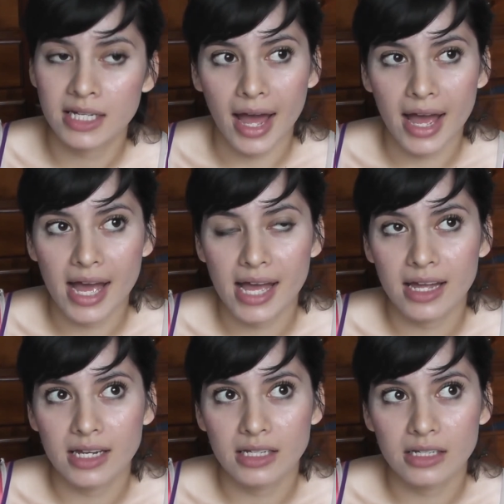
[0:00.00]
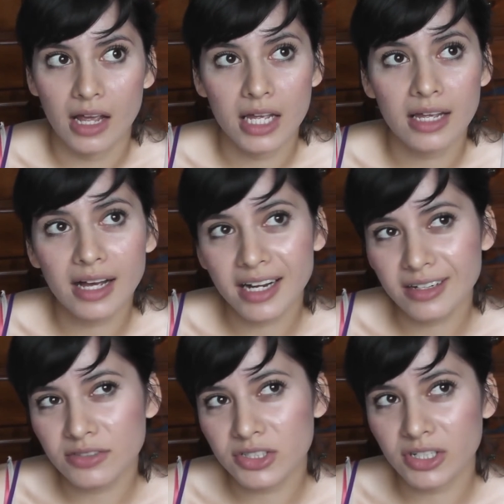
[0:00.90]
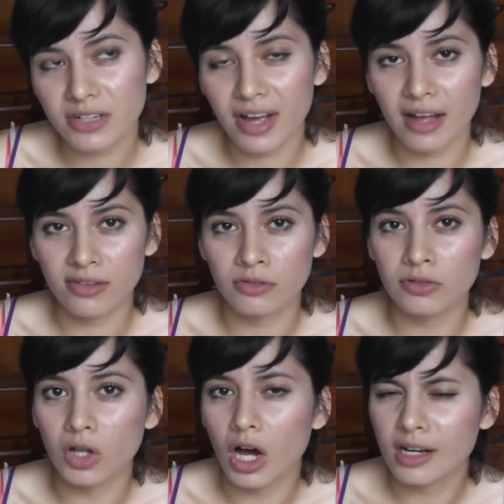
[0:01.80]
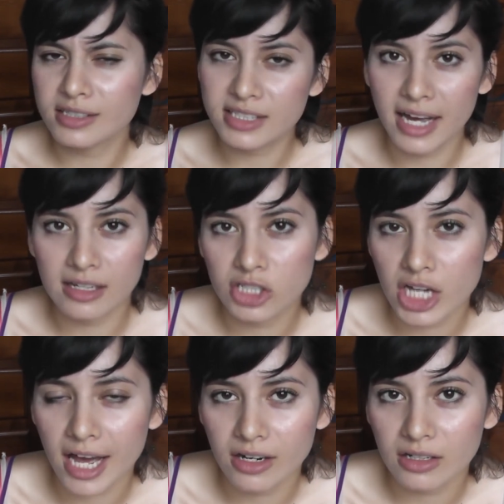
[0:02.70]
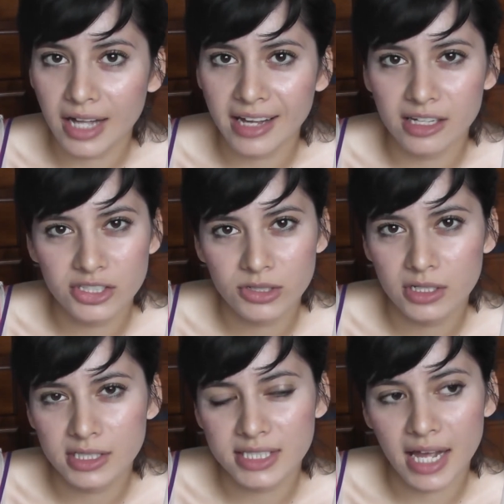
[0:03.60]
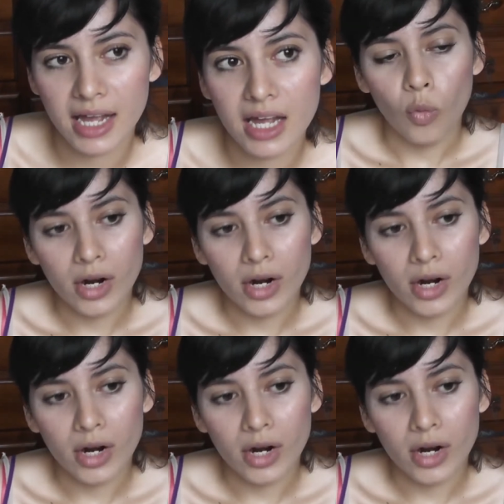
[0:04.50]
And he kind of sort of has a vlog style channel, I guess you could say.